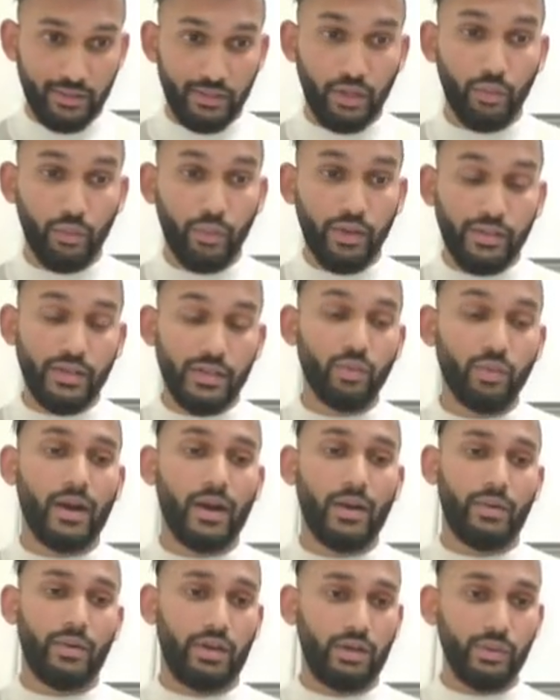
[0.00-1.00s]
The reason why
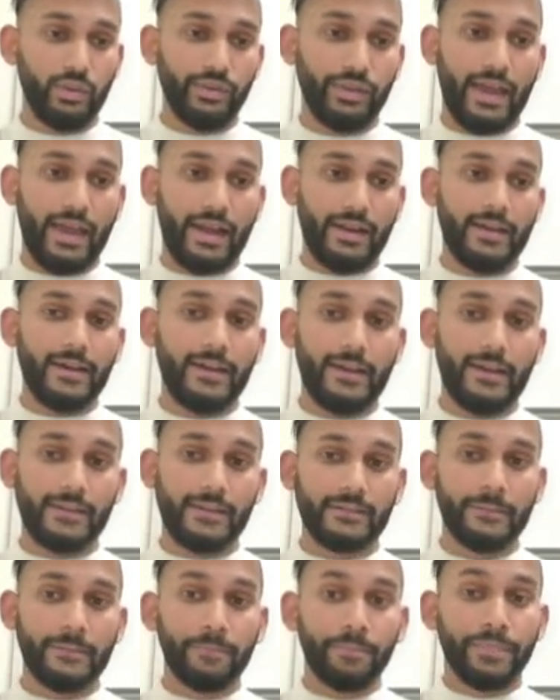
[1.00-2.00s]
we do that
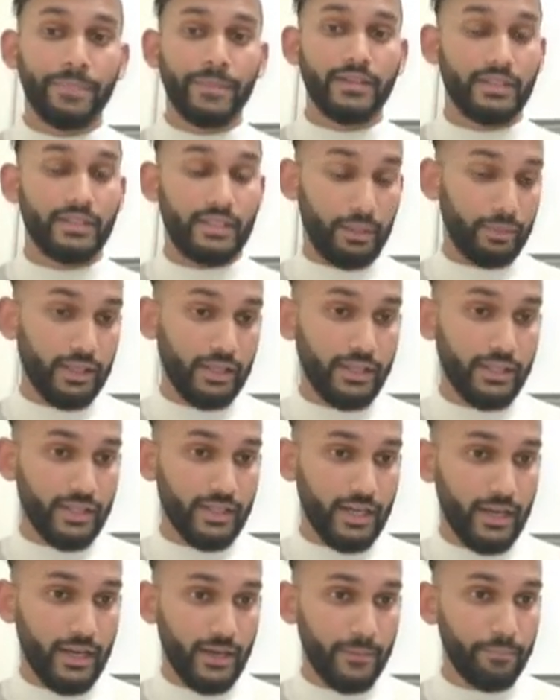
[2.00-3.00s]
is stable
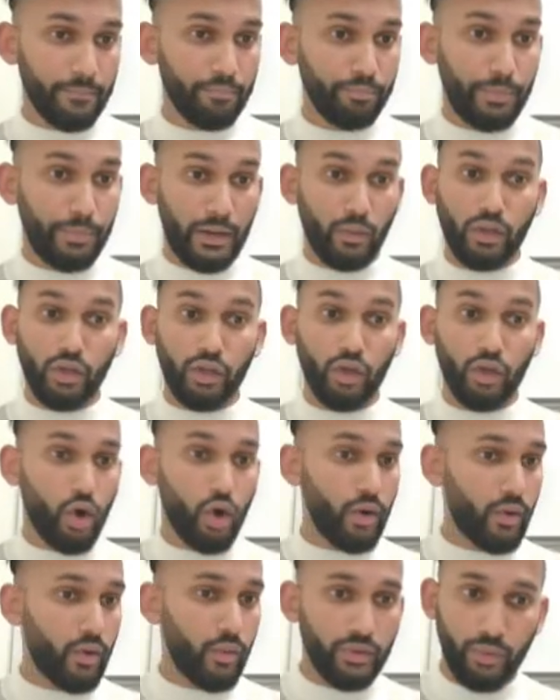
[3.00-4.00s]
angina, pain will go
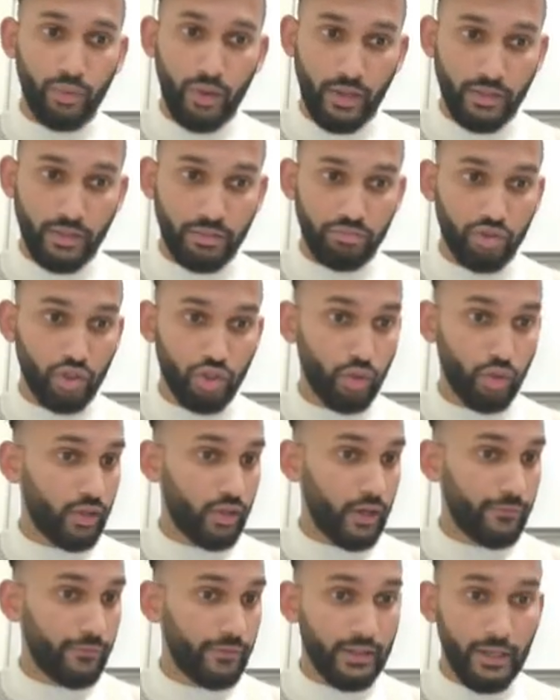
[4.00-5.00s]
away with rest, so you'll
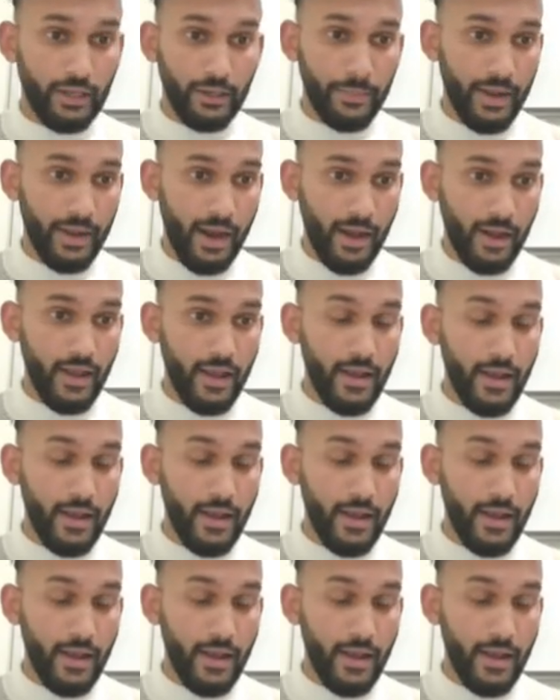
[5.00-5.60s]
not feel any pain,